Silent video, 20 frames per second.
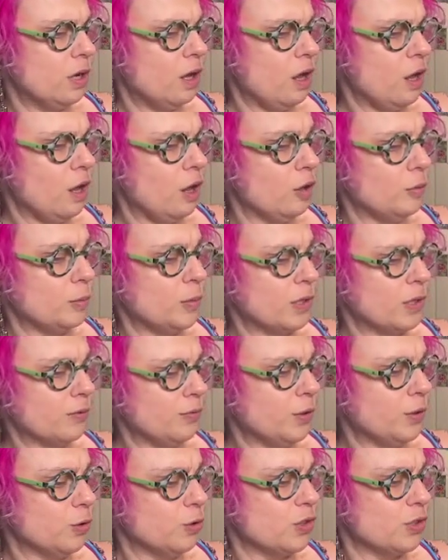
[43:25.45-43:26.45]
I'll be the
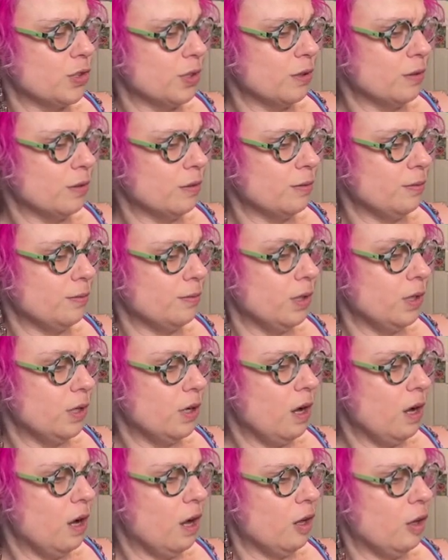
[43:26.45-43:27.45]
fugitive.
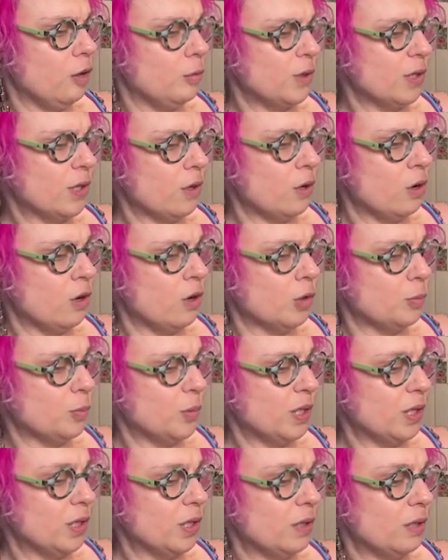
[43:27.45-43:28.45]
I'll be the
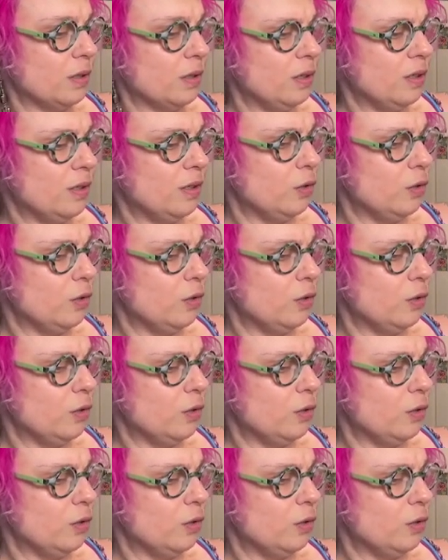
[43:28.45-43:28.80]
harpy.